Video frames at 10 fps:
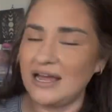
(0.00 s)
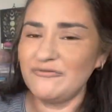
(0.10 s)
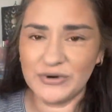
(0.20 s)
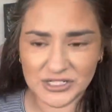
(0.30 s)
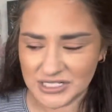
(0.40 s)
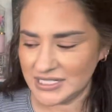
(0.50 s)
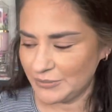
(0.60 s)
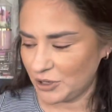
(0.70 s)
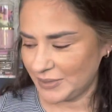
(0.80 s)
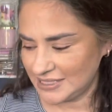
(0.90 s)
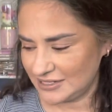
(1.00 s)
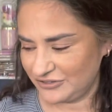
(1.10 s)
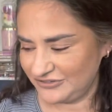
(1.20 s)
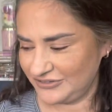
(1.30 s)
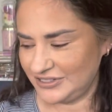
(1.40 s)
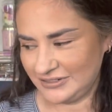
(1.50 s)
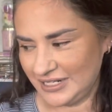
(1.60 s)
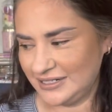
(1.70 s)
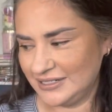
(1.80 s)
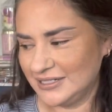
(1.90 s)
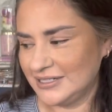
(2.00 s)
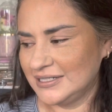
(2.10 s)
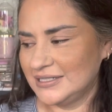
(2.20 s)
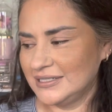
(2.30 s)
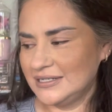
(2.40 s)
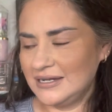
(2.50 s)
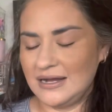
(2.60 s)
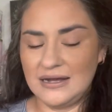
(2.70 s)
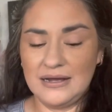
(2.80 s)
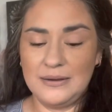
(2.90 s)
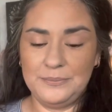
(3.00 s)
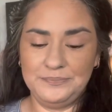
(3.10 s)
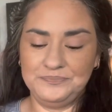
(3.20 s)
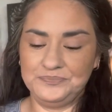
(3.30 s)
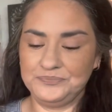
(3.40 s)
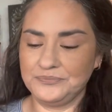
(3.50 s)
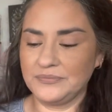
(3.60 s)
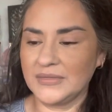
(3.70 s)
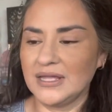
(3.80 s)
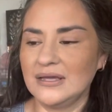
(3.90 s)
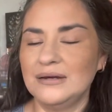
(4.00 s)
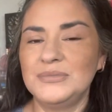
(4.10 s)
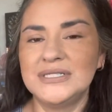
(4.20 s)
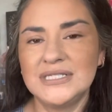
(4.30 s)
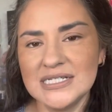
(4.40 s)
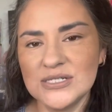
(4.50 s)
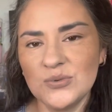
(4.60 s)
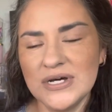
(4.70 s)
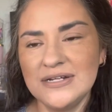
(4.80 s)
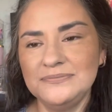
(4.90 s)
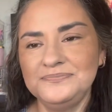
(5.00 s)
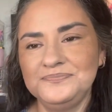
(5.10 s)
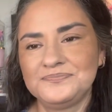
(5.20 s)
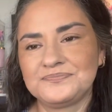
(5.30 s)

I purchased them all myself, okay? Um, but this one,